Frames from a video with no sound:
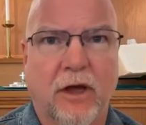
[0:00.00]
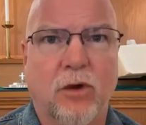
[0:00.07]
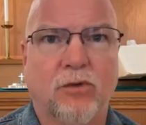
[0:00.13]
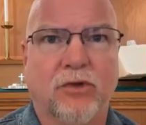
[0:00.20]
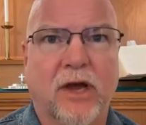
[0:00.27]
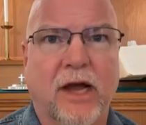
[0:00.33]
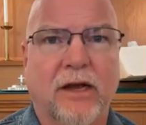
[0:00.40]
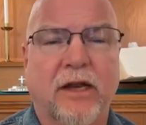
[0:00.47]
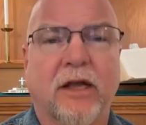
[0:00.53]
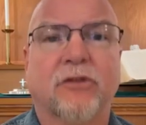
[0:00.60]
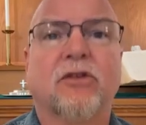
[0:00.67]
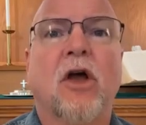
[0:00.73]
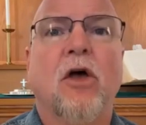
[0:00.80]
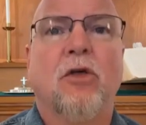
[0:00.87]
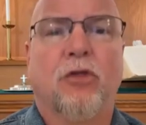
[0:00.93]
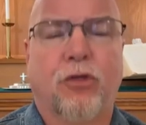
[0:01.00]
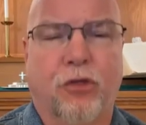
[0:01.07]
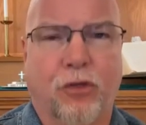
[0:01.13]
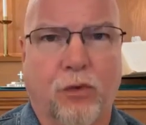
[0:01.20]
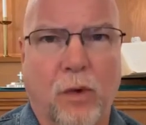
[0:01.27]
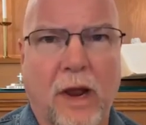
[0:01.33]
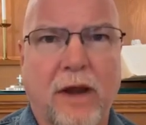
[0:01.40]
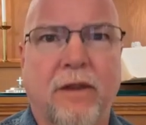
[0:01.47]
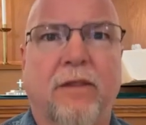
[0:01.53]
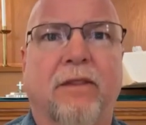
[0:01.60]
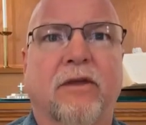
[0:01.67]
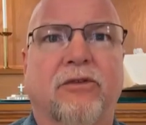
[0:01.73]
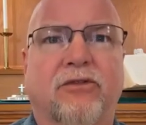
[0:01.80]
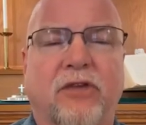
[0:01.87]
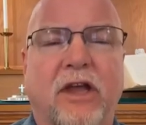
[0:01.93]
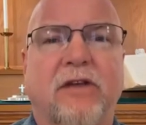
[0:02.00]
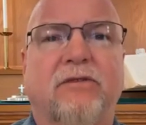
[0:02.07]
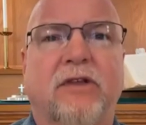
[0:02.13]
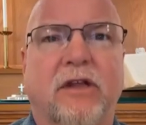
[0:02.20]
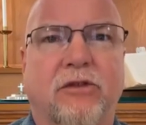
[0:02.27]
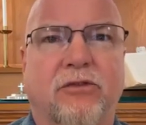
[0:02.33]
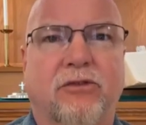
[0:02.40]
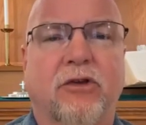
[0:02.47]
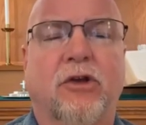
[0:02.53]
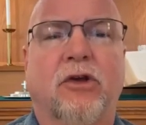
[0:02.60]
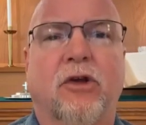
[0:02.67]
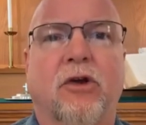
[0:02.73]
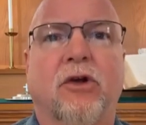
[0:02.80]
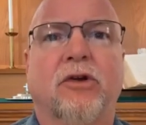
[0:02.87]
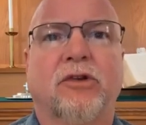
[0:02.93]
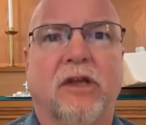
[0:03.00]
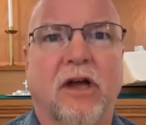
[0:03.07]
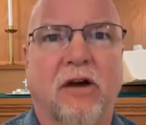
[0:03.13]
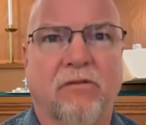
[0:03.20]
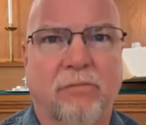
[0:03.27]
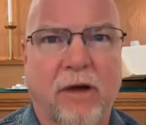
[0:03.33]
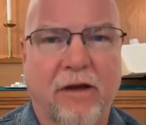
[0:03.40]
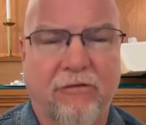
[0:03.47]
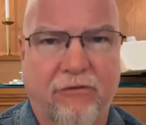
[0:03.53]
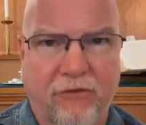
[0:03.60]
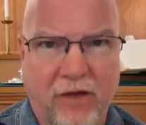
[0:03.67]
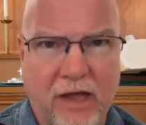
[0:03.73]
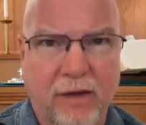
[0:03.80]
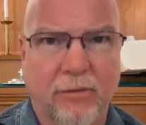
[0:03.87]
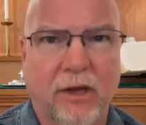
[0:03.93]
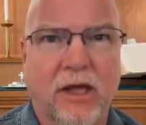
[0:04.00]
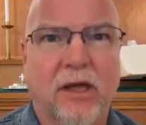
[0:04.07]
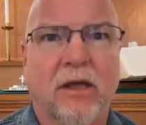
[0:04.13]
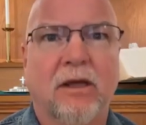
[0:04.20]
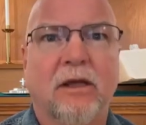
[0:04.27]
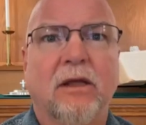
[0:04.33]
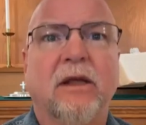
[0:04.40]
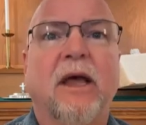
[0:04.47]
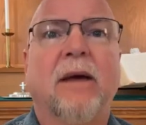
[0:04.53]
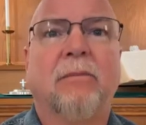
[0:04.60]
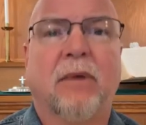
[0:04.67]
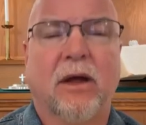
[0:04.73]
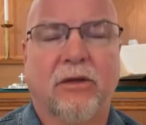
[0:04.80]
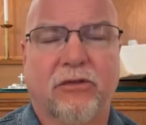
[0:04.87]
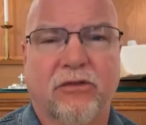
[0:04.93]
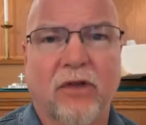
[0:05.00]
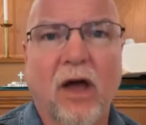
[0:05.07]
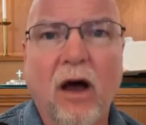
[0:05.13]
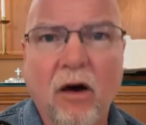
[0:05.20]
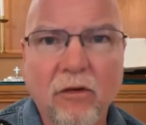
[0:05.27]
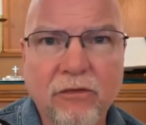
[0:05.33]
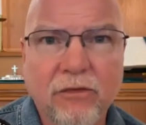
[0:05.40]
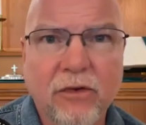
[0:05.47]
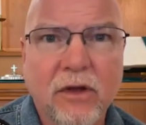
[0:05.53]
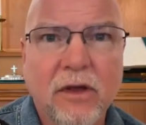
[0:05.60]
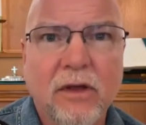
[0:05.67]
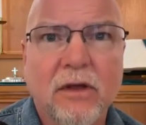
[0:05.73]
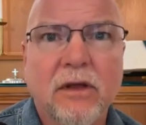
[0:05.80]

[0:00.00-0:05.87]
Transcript: in those ideas threaten the safety and security of my family and myself.